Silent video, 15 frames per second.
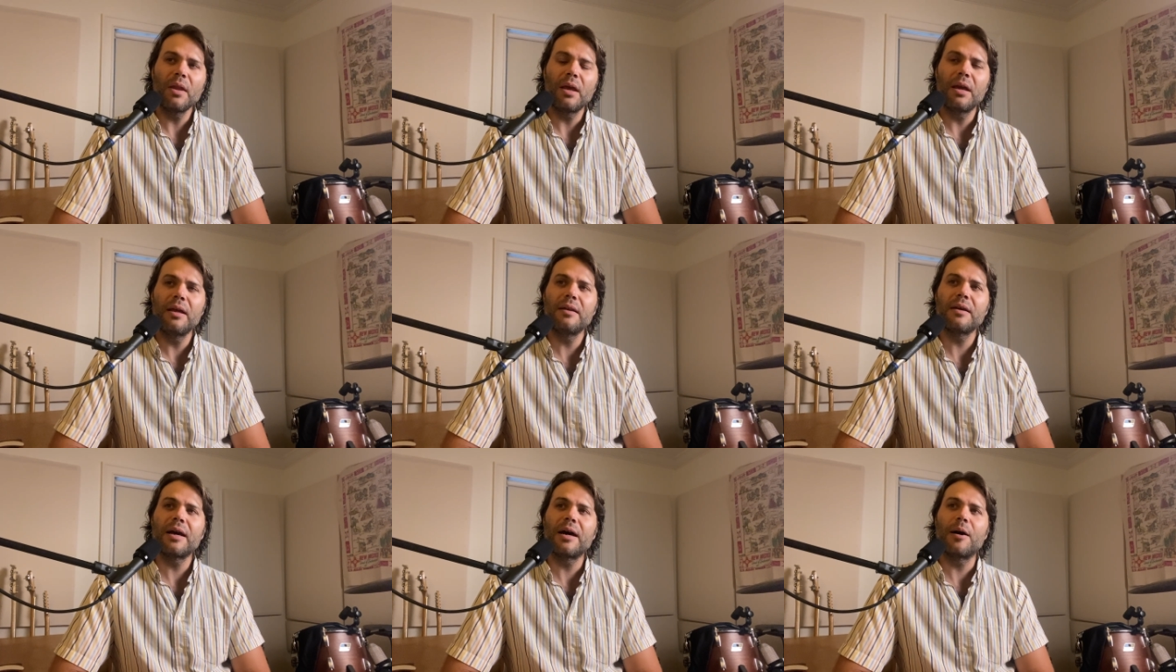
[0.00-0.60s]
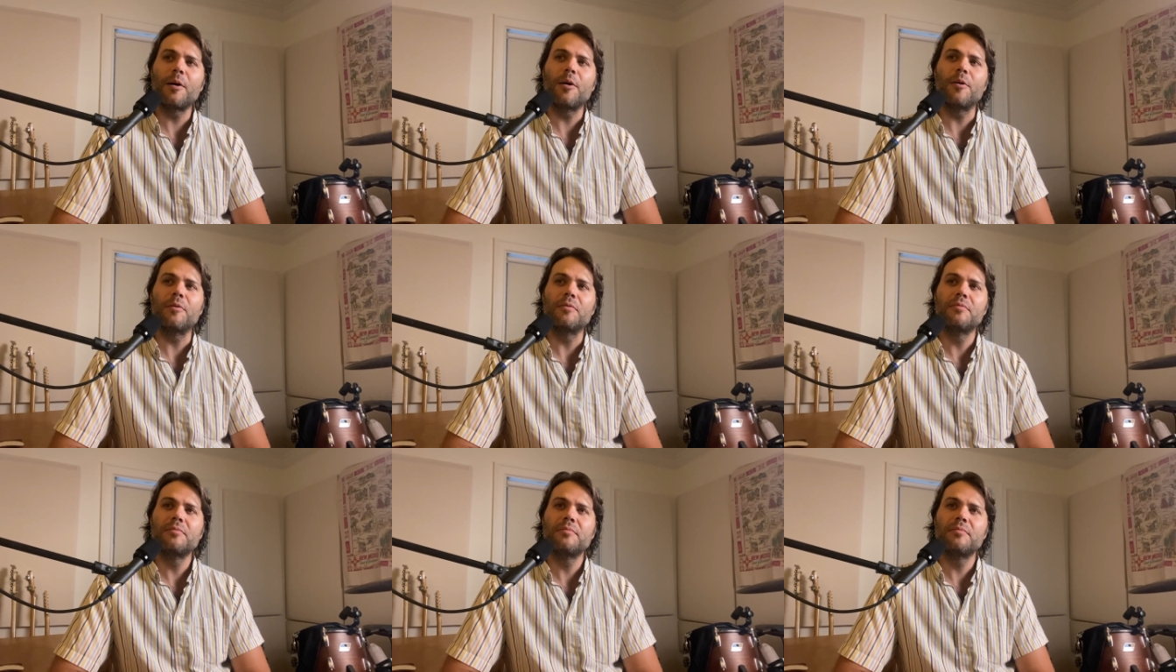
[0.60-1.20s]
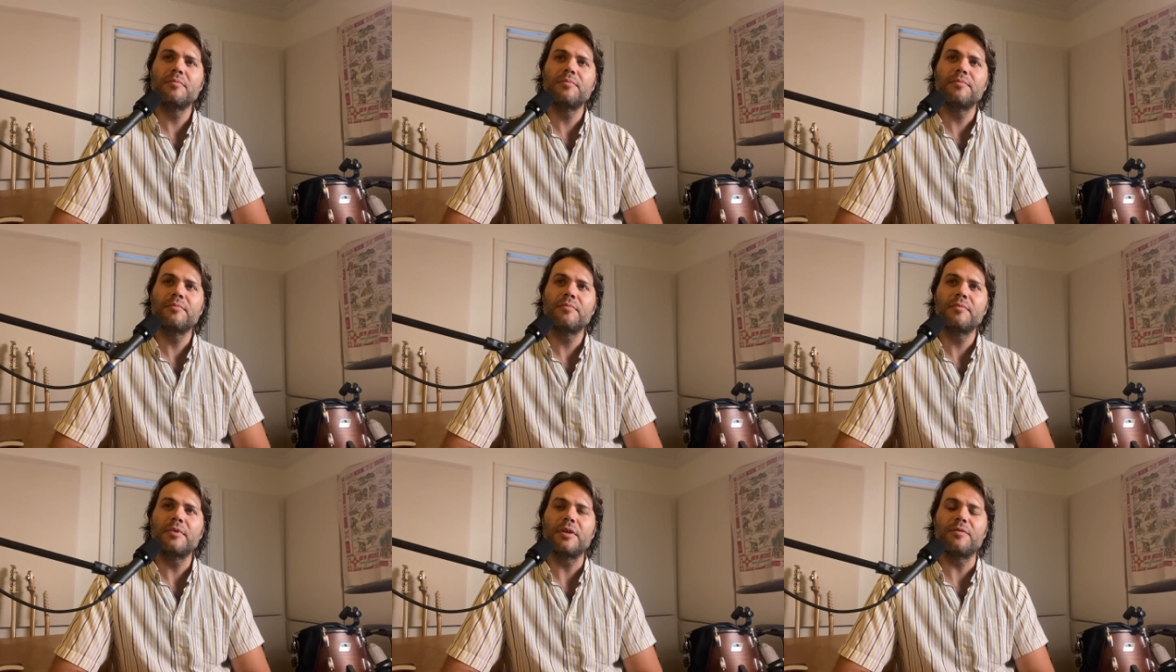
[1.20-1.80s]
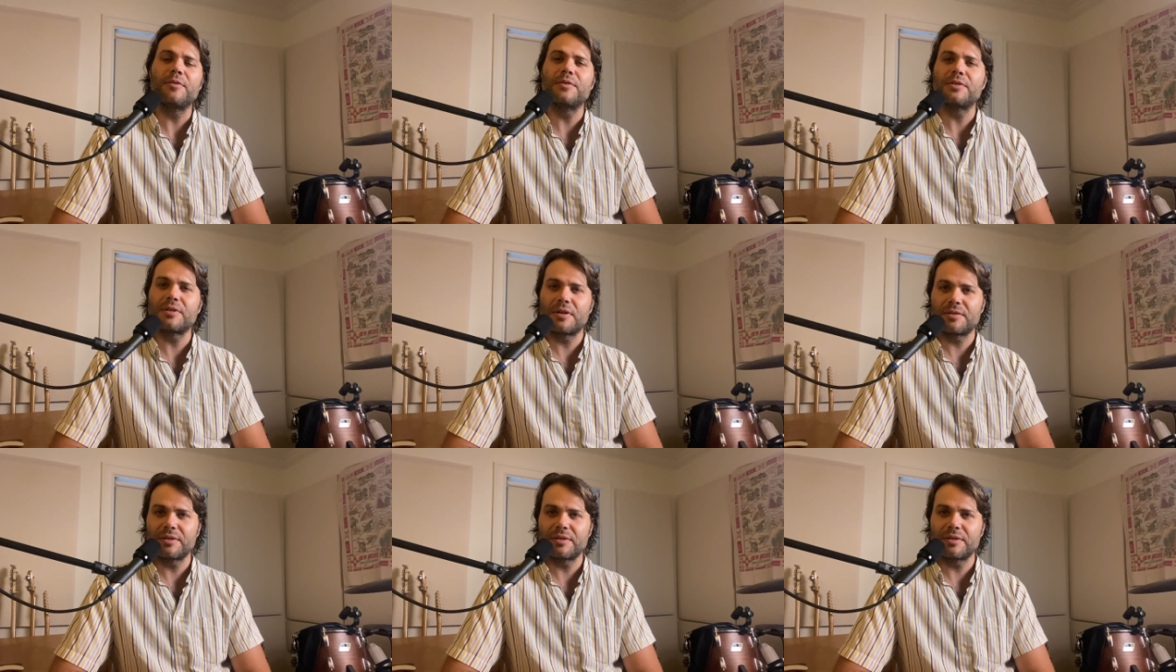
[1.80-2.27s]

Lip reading: and how if you start